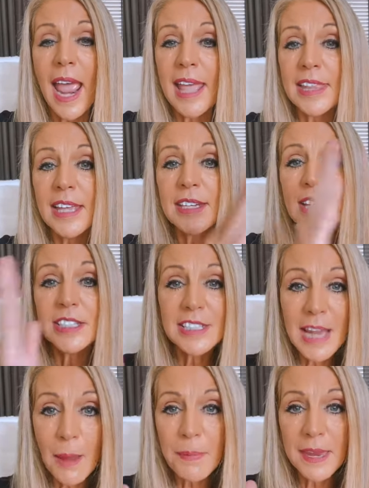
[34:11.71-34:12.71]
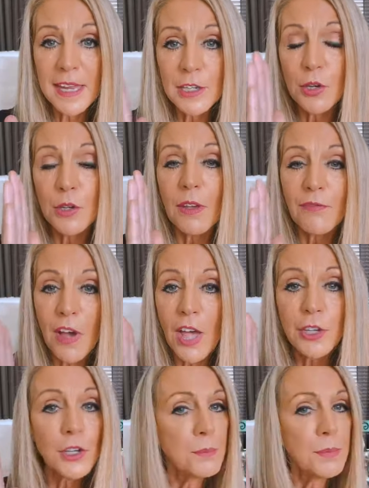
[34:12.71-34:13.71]
and then to step into the
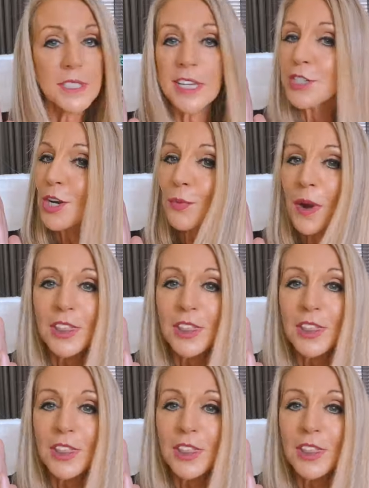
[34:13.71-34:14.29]
fatherhood position.